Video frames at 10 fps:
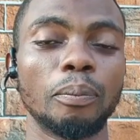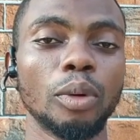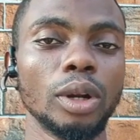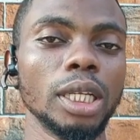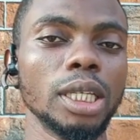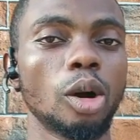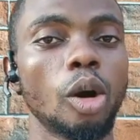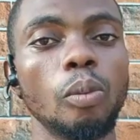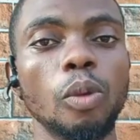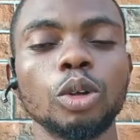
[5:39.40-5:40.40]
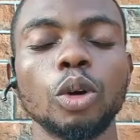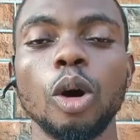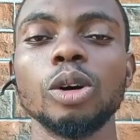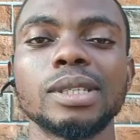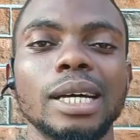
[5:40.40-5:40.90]
poly or mono
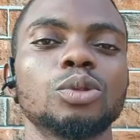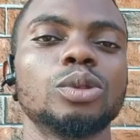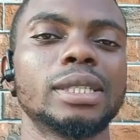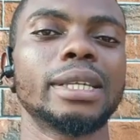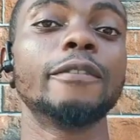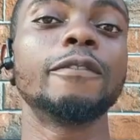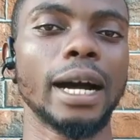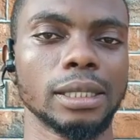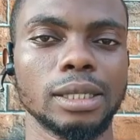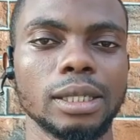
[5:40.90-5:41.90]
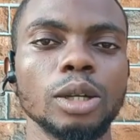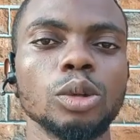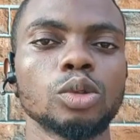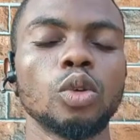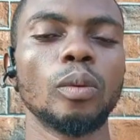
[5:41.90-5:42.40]
unsaturated fats.
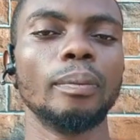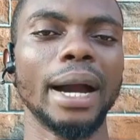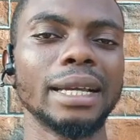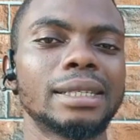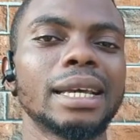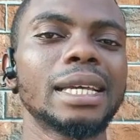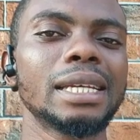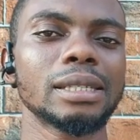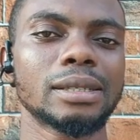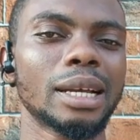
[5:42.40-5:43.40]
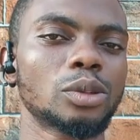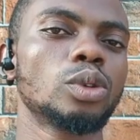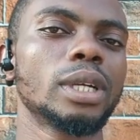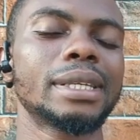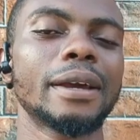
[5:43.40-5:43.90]
So by taking
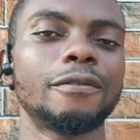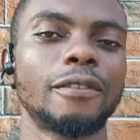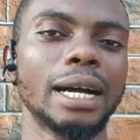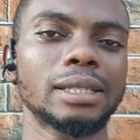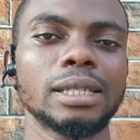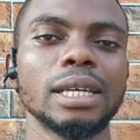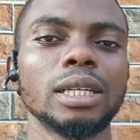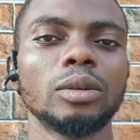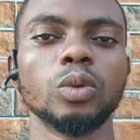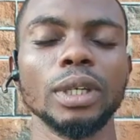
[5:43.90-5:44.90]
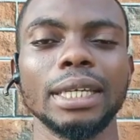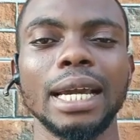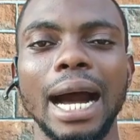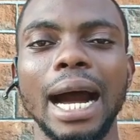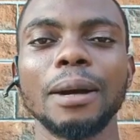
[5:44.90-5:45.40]
saturated fats, we
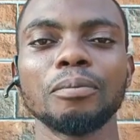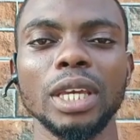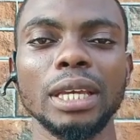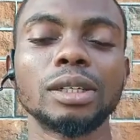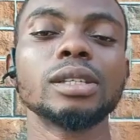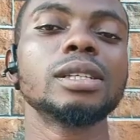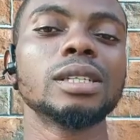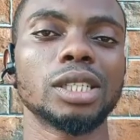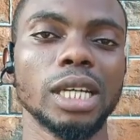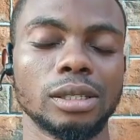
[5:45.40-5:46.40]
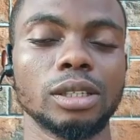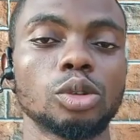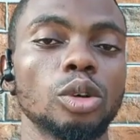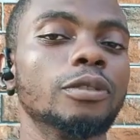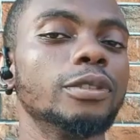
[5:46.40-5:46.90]
are increasing the
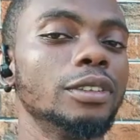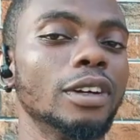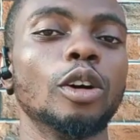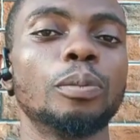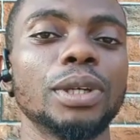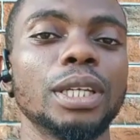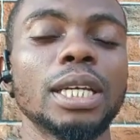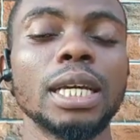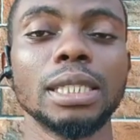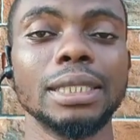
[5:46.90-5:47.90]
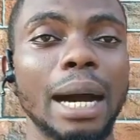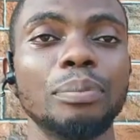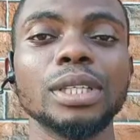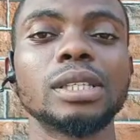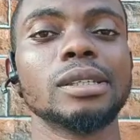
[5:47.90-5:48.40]
chances of developing
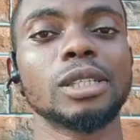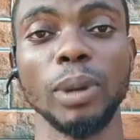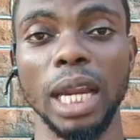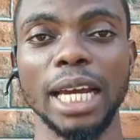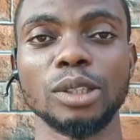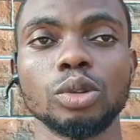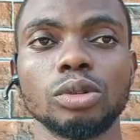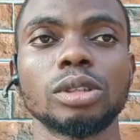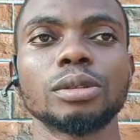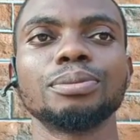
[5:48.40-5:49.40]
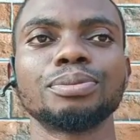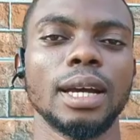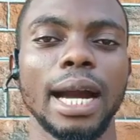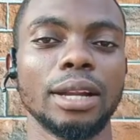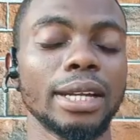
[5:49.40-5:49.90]
diabetes mellitus.
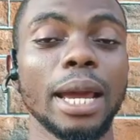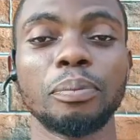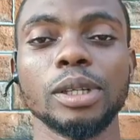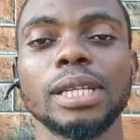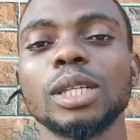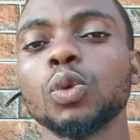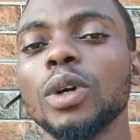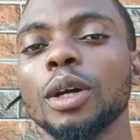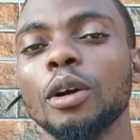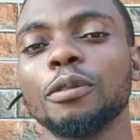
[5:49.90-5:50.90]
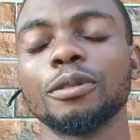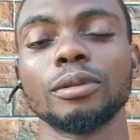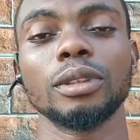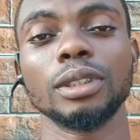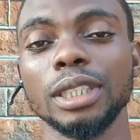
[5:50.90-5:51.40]
Another important way of
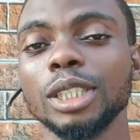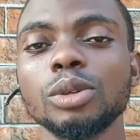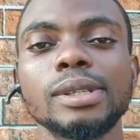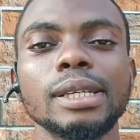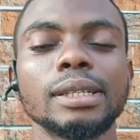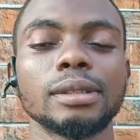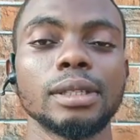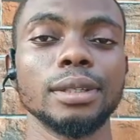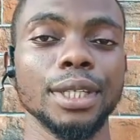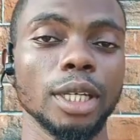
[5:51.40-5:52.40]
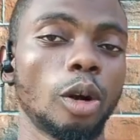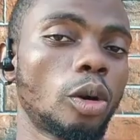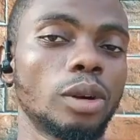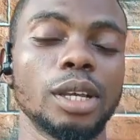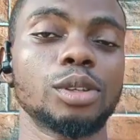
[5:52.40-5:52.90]
reducing the
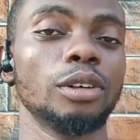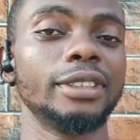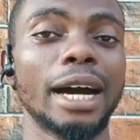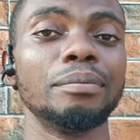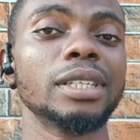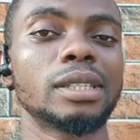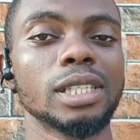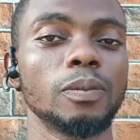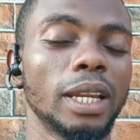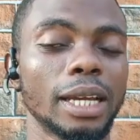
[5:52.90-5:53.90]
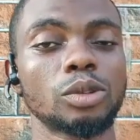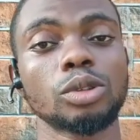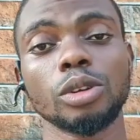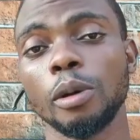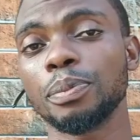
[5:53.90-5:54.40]
occurrence of diabetes
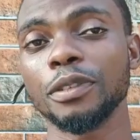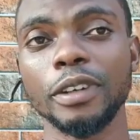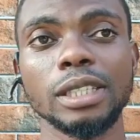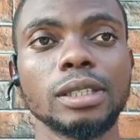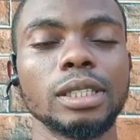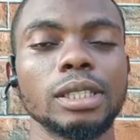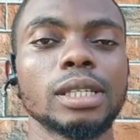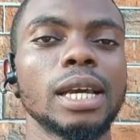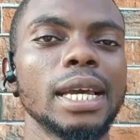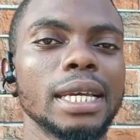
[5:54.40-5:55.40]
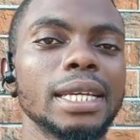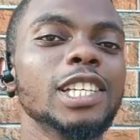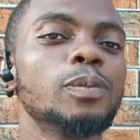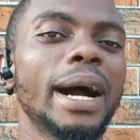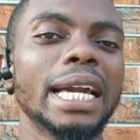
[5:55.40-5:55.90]
mellitus or preventing it
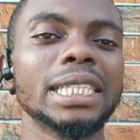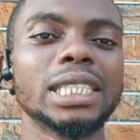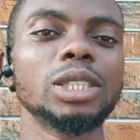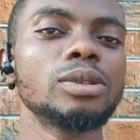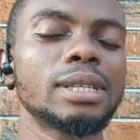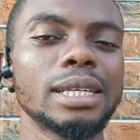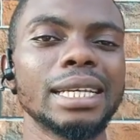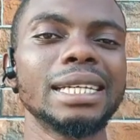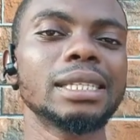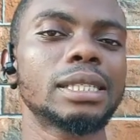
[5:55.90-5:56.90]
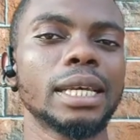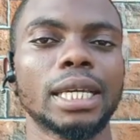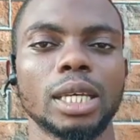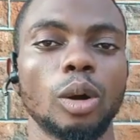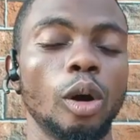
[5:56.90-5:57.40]
is by reducing
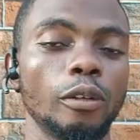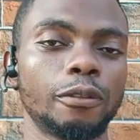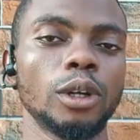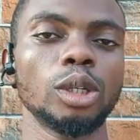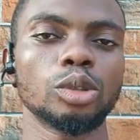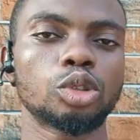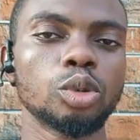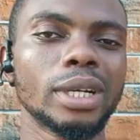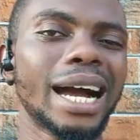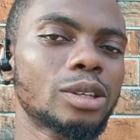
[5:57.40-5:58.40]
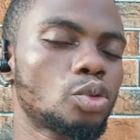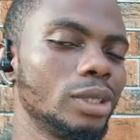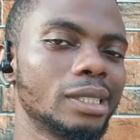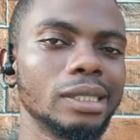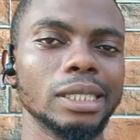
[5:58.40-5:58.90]
intake of sugar
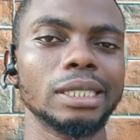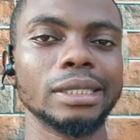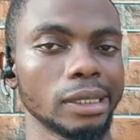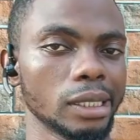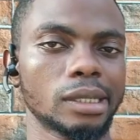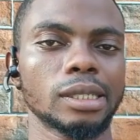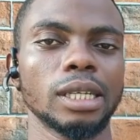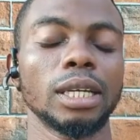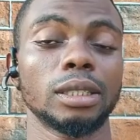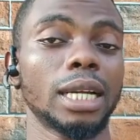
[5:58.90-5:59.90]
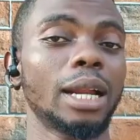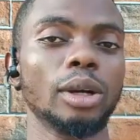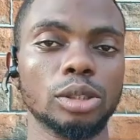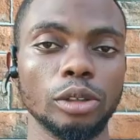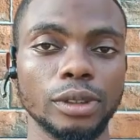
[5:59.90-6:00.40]
sweetening drinks. There are a
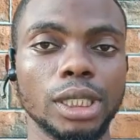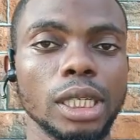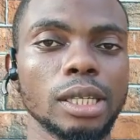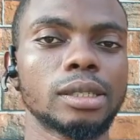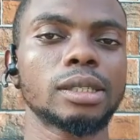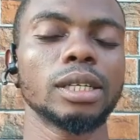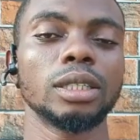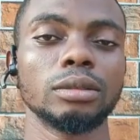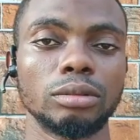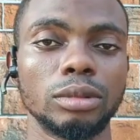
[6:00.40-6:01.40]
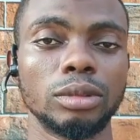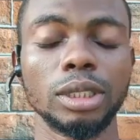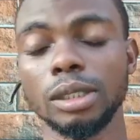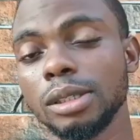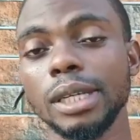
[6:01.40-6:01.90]
lot of drinks
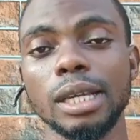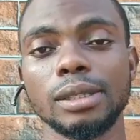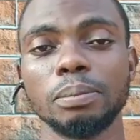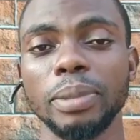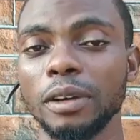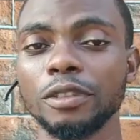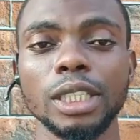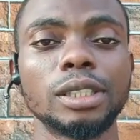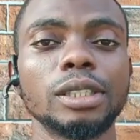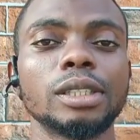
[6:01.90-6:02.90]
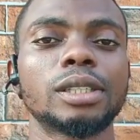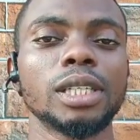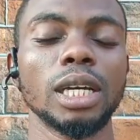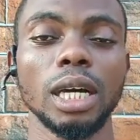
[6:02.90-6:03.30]
these days, beverages